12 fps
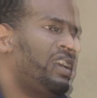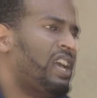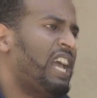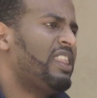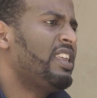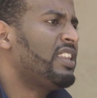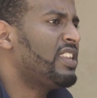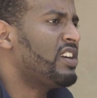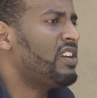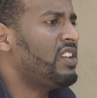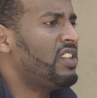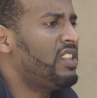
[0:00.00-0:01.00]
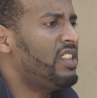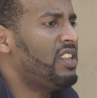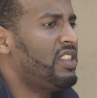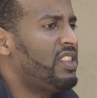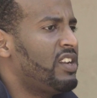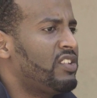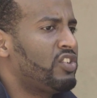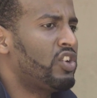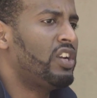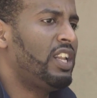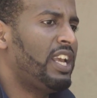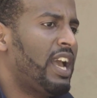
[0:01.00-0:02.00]
I think there's
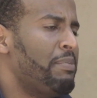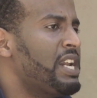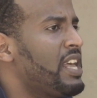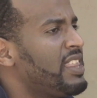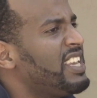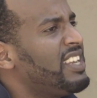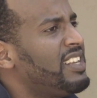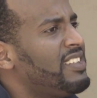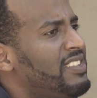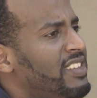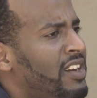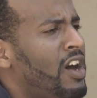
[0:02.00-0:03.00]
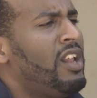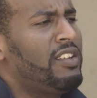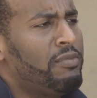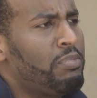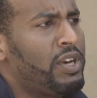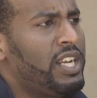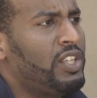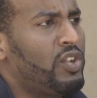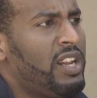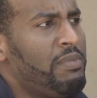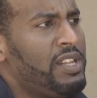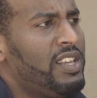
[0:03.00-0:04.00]
certainly, I mean, I think it is an olive branch,
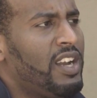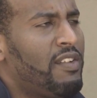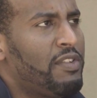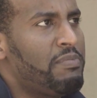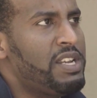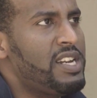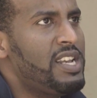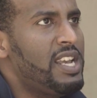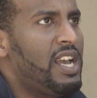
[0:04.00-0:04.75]
right? I mean, the government